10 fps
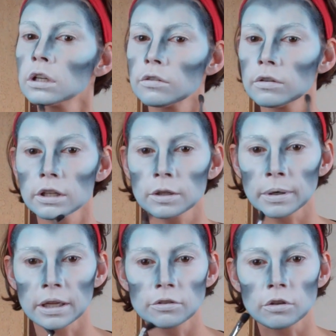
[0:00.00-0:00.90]
It really
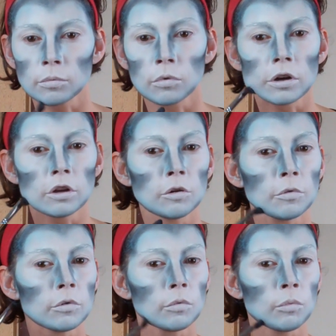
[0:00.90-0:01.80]
depends on what
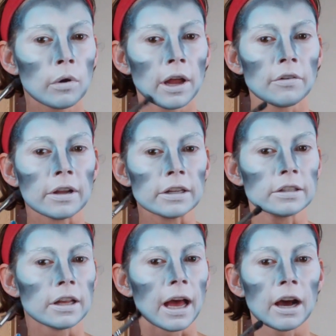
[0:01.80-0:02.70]
you're wearing
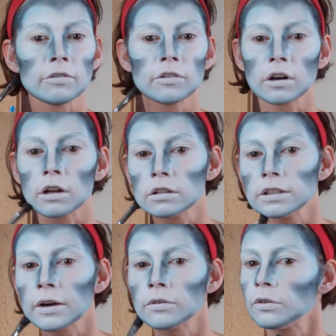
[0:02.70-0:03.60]
to how far
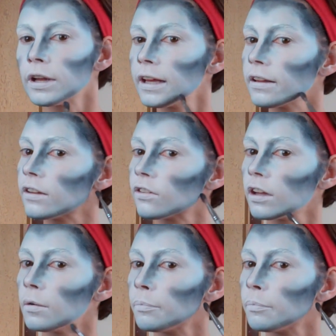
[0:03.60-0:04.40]
down you take this,